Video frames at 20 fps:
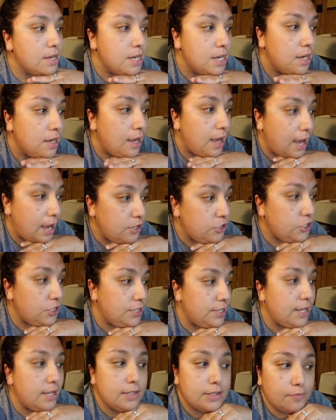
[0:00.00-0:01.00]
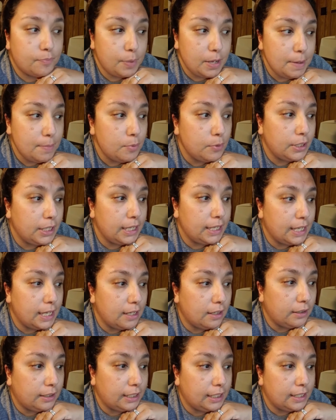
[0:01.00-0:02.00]
Ashley says, if people can get
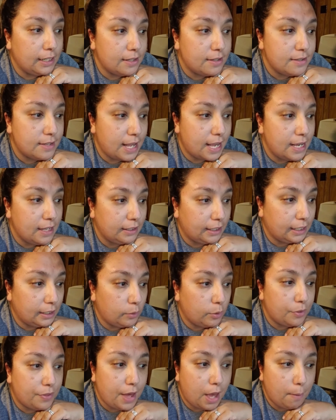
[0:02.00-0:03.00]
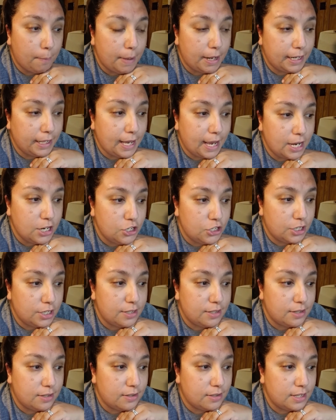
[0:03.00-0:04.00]
clean and stay clean without medication
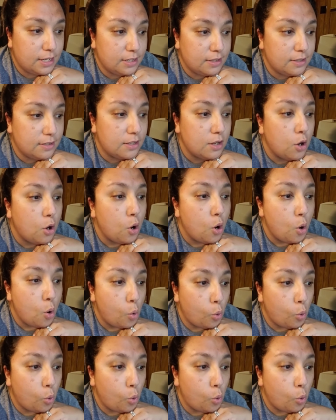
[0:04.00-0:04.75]
assistance or